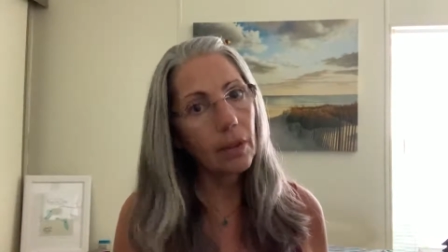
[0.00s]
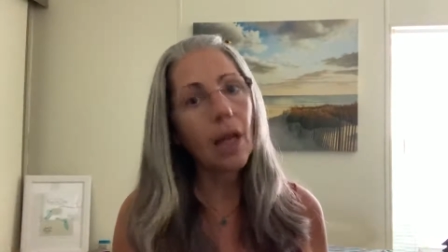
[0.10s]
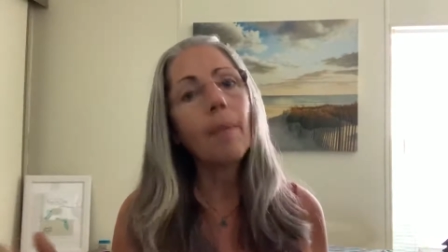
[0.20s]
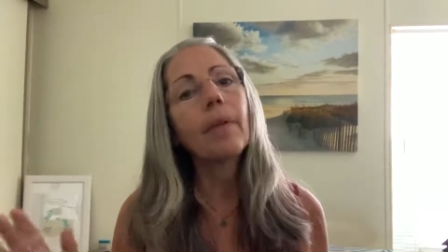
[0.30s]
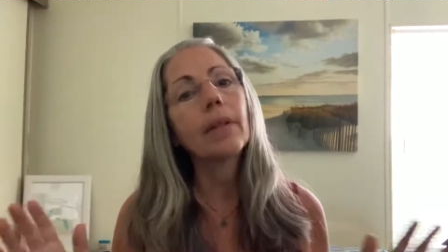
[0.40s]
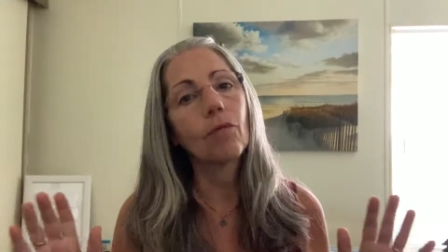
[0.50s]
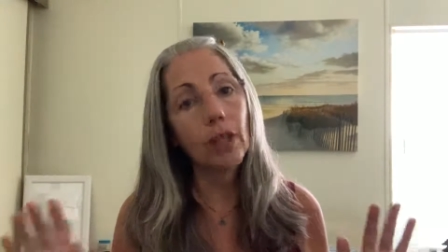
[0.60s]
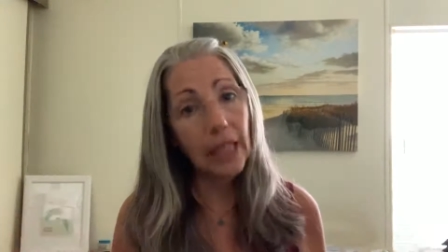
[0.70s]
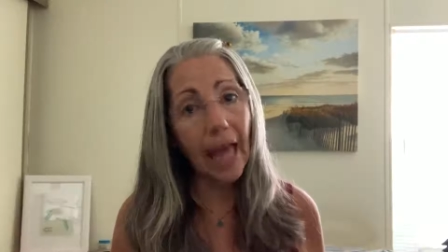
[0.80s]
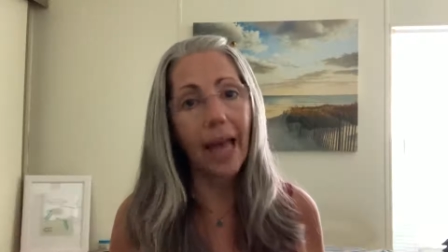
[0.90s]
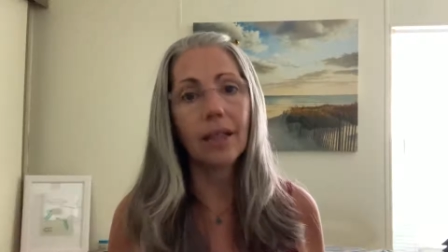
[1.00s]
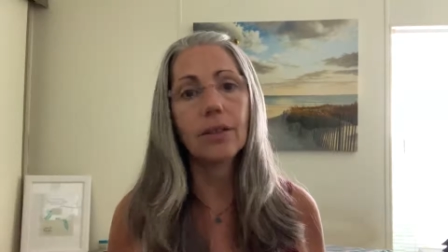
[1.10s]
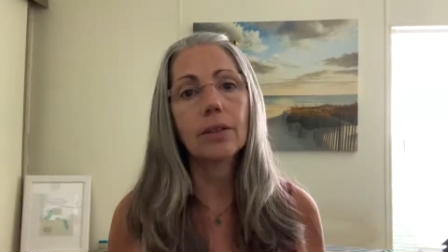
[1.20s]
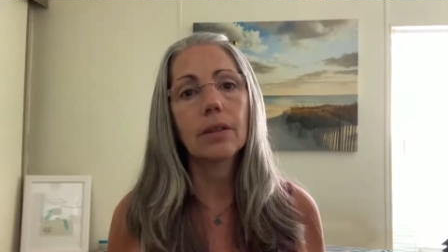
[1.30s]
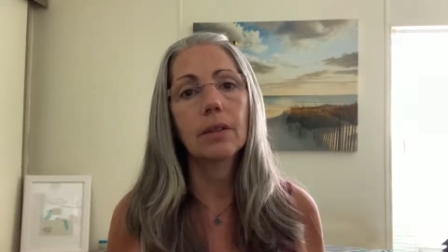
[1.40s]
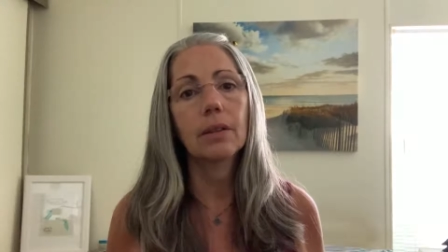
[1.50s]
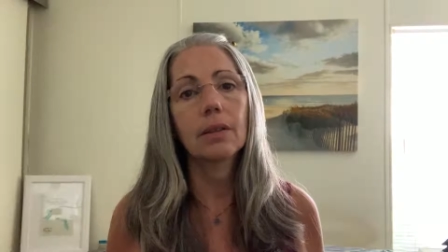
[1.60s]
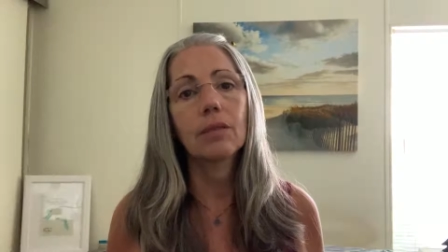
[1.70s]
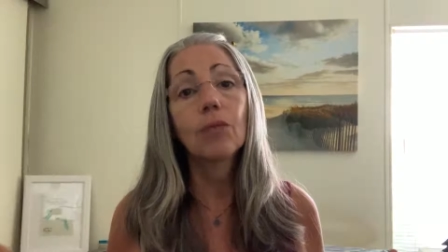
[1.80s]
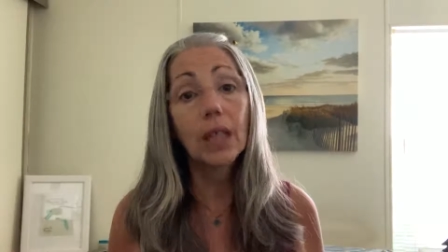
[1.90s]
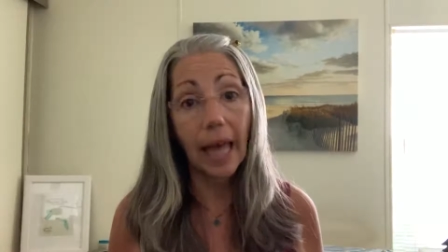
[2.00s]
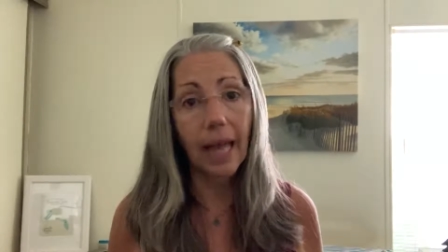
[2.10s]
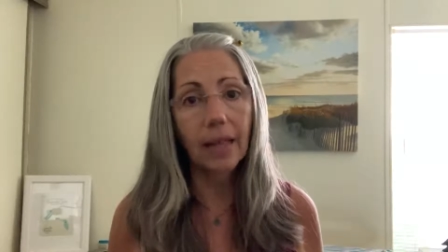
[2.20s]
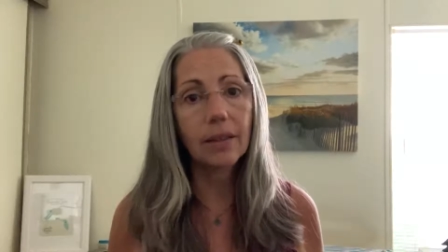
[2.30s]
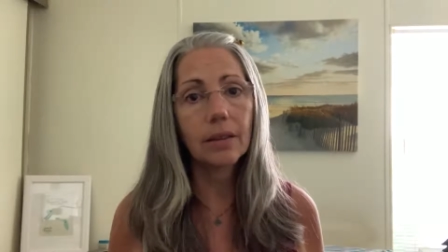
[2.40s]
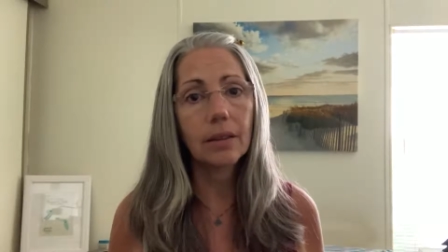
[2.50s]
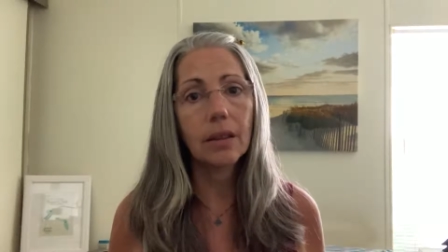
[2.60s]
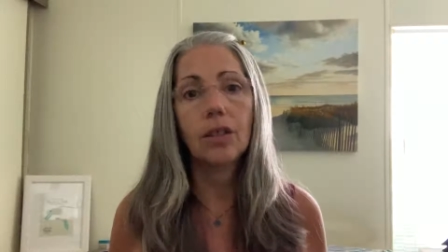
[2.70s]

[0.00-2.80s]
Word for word: come, relax. Relax.